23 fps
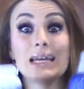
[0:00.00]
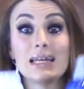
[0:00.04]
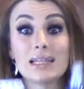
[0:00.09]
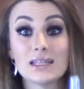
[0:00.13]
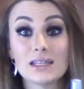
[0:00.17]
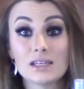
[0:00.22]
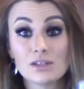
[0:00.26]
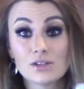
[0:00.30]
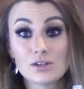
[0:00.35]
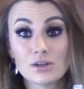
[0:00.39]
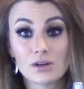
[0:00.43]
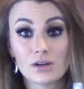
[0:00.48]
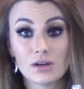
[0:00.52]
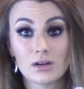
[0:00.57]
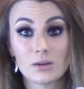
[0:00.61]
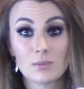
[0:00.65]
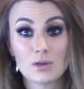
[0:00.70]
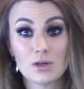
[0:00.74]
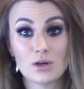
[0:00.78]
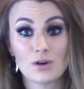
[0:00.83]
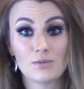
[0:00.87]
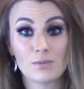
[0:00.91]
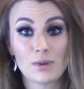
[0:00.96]
These are going to
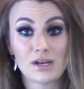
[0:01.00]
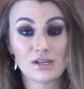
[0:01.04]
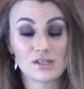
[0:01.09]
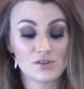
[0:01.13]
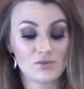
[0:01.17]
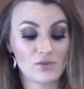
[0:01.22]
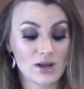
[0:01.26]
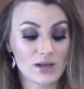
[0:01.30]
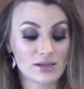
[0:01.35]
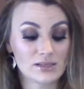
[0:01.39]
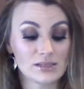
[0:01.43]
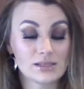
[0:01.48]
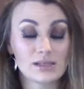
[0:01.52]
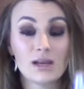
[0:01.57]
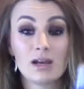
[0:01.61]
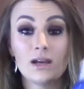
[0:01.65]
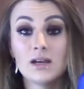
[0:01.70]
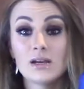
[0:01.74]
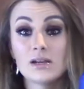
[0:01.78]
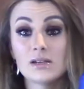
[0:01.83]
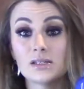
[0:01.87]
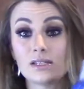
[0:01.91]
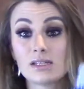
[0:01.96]
be your best friends.
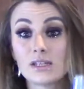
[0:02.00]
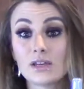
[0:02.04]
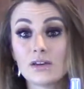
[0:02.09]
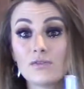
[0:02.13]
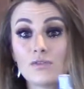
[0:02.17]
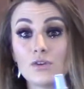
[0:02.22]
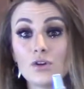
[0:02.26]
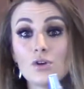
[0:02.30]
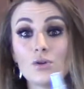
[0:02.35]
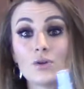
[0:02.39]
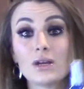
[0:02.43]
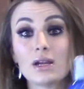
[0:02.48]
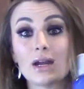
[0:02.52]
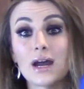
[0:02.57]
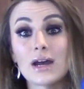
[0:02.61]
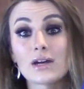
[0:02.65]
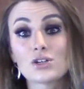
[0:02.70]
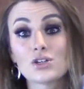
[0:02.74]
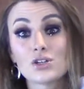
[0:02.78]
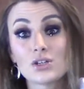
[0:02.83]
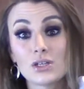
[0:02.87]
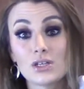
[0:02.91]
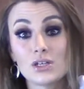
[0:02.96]
Silver you can
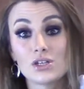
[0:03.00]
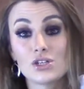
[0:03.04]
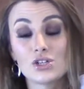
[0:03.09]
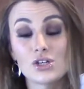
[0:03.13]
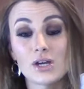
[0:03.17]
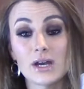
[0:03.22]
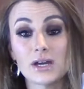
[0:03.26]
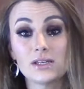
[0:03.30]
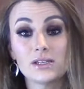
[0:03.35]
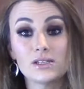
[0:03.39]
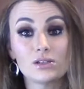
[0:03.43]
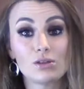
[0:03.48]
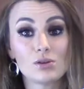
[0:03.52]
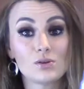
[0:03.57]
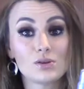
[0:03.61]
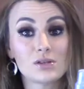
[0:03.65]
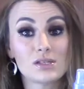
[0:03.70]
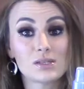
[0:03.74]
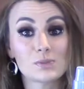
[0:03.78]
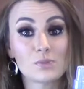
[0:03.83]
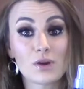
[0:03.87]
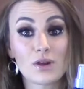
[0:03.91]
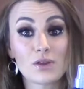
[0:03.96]
actually ingest, so you
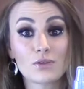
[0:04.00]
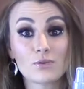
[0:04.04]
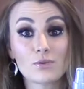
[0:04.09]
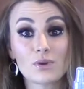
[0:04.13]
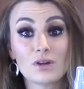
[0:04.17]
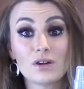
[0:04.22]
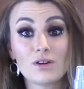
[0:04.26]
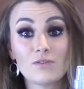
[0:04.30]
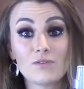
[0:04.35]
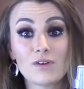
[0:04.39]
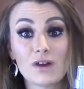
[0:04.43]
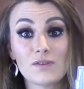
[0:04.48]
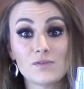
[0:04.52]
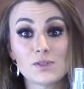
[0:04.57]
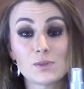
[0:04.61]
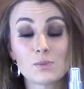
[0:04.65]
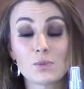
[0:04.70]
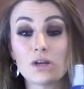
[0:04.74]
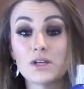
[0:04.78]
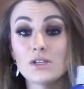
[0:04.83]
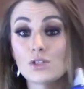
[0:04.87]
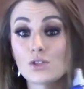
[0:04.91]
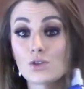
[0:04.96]
could spray 3 to 5
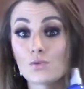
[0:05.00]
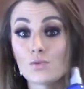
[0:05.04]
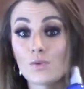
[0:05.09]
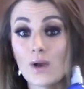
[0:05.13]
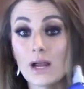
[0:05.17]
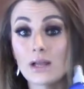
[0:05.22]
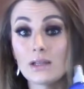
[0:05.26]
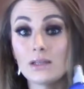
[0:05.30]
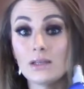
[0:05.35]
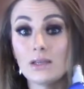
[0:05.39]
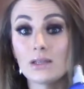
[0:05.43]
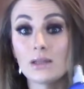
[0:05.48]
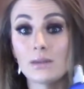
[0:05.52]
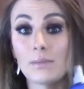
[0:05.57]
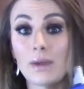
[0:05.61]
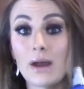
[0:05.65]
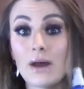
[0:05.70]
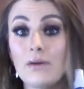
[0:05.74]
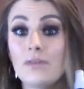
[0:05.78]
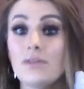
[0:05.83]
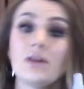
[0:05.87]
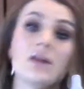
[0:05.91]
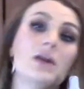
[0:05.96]
sprays directly in the
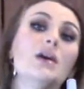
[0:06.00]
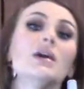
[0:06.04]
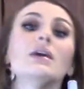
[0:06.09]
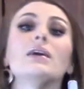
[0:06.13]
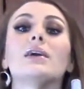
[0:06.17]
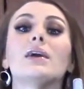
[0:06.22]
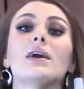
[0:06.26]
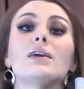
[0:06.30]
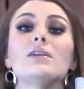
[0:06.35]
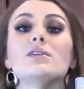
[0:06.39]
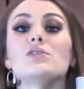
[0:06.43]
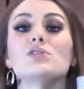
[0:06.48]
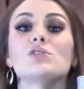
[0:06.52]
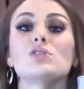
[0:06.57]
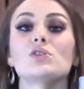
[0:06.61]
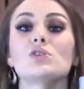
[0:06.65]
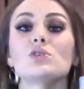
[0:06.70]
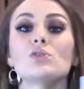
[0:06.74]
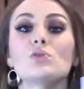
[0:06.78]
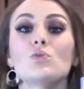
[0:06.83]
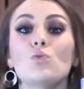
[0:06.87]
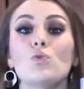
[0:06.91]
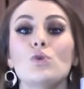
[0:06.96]
mouth, kind of
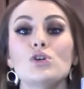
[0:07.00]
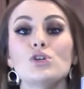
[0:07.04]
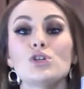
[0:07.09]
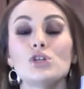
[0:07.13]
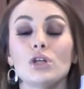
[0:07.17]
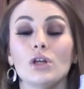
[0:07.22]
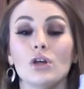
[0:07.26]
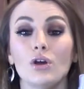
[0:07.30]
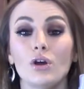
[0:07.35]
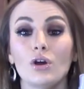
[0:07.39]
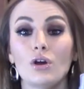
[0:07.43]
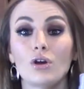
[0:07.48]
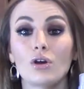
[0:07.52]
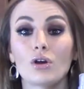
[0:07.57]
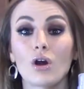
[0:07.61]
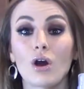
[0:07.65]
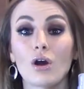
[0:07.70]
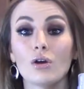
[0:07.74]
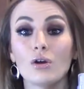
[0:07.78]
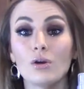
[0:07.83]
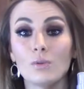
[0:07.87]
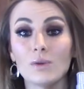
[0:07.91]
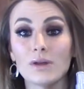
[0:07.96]
swoosh and
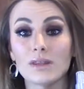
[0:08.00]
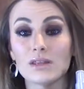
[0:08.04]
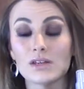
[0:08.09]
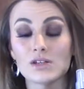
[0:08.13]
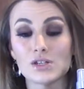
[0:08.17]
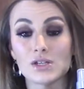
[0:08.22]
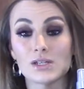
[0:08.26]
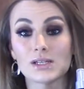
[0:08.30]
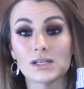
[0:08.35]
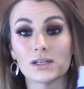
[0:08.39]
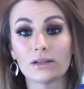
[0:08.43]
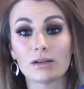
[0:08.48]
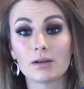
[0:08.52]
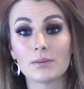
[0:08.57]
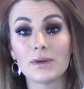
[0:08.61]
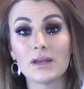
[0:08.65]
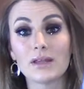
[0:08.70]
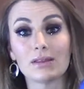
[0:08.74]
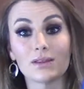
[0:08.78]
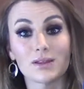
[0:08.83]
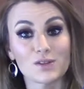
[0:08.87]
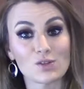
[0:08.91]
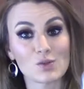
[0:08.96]
gargle with it just a little
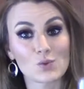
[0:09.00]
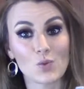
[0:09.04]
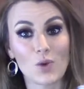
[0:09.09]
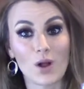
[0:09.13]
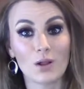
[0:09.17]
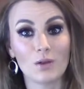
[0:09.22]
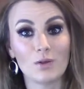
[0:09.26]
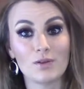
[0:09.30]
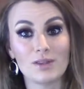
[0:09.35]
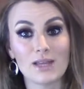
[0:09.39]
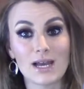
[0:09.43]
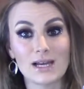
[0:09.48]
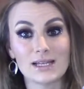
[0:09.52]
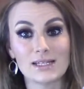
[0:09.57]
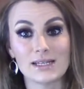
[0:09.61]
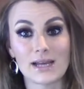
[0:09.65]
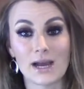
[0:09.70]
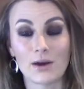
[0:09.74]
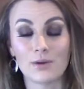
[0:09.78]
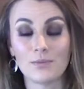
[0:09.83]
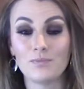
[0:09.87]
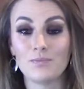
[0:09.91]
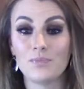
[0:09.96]
bit and then swallow that
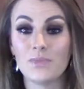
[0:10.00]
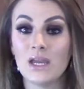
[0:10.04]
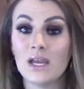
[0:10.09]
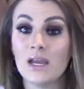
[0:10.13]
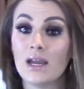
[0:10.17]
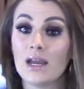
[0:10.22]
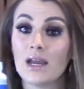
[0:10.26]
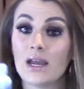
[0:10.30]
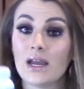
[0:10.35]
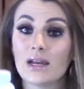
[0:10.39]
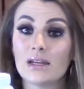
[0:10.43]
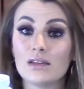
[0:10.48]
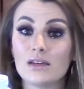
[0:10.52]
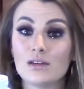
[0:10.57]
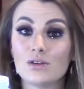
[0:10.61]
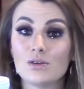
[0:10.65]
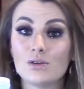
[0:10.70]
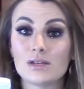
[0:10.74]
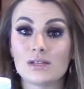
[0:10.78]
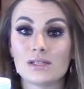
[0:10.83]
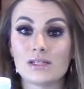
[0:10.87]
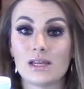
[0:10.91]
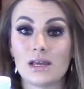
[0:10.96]
down. And then
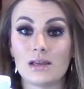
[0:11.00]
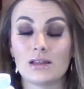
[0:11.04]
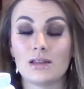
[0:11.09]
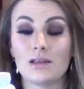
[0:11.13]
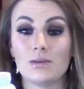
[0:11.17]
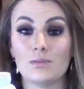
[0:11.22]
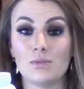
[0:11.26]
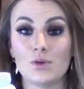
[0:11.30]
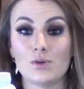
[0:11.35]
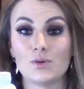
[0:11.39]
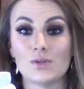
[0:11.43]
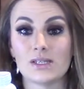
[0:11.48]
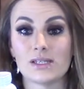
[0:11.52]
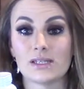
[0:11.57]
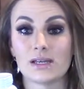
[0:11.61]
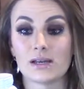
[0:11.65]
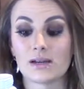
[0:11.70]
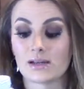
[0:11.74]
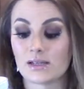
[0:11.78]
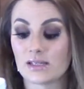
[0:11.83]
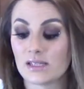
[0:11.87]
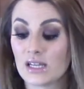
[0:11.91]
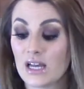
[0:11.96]
you can take the Immune
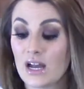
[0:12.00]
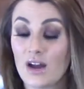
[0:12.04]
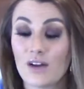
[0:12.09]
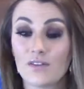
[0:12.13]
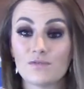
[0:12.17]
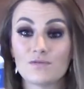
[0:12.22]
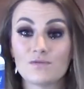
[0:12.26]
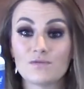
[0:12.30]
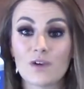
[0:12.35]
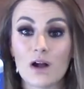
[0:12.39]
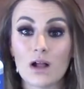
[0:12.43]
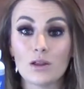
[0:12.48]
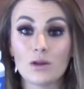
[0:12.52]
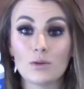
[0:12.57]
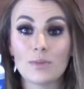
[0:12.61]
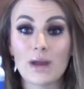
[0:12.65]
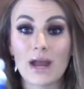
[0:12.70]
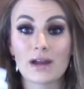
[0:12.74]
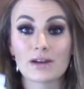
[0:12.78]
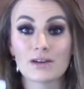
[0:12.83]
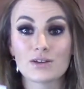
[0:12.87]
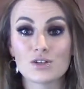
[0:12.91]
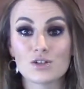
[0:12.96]
6. Follow
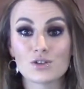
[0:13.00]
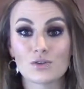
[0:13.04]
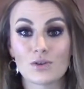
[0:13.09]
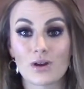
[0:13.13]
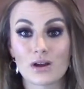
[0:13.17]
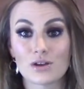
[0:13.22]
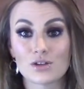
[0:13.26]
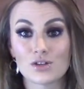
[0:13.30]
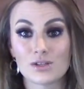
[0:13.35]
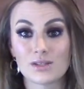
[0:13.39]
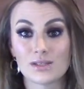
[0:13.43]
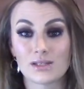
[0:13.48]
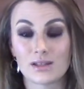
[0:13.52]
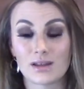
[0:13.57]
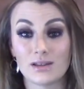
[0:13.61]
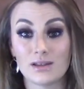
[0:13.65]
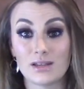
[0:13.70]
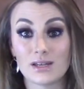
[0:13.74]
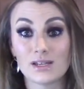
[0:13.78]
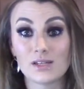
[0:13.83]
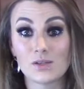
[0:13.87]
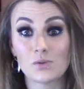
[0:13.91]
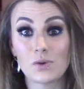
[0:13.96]
package directions on
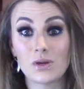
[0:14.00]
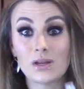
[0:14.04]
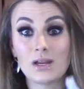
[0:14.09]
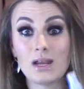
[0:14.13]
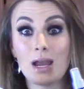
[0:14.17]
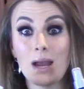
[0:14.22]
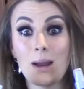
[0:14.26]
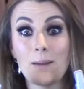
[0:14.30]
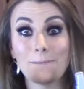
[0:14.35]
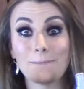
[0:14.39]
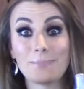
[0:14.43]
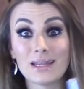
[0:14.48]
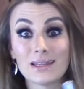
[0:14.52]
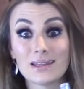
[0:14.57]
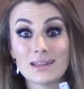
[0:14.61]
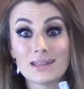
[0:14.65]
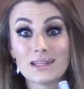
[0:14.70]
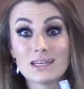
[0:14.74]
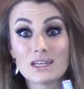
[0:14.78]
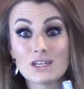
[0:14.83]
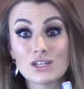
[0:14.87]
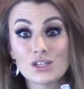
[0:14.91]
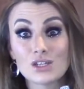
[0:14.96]
this one, but
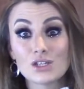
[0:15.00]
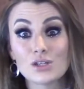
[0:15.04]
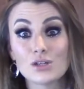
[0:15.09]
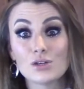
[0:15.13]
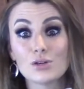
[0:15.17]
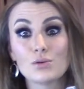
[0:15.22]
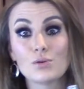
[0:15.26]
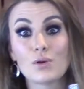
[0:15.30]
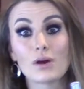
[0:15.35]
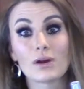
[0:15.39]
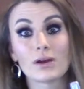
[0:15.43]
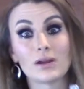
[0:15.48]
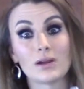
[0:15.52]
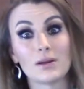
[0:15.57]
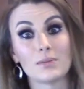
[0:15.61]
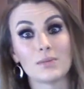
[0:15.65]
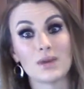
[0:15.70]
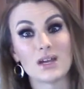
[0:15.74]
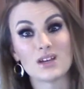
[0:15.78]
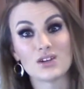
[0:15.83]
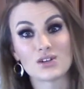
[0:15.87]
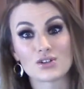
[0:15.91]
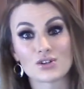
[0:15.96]
these two are going to
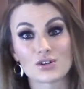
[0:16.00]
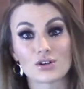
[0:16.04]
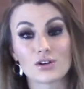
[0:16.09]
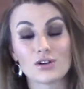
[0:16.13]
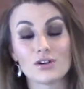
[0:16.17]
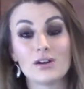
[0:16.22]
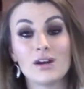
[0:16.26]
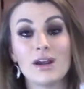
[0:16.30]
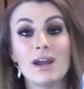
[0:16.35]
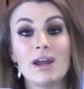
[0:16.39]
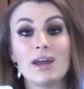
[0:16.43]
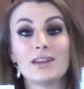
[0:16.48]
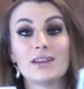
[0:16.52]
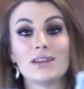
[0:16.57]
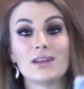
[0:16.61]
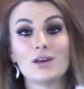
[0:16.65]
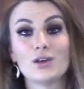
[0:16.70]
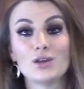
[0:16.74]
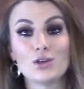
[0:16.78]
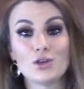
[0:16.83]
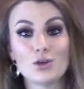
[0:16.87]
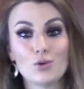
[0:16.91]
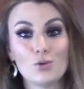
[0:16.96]
make sure
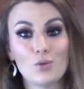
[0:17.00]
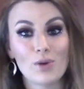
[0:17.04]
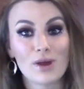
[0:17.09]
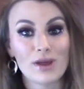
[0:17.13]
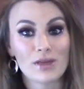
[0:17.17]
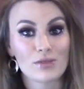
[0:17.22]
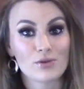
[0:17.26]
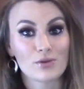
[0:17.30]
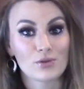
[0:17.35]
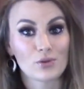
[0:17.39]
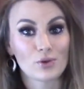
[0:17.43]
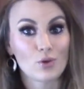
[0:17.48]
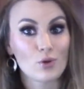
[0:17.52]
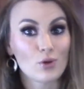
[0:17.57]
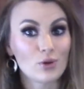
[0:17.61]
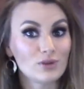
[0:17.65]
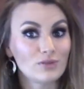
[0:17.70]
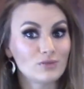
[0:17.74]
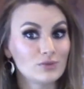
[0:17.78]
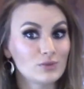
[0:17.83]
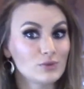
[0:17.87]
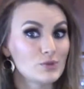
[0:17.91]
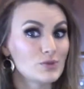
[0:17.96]
that you weather the
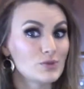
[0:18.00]
cold and flu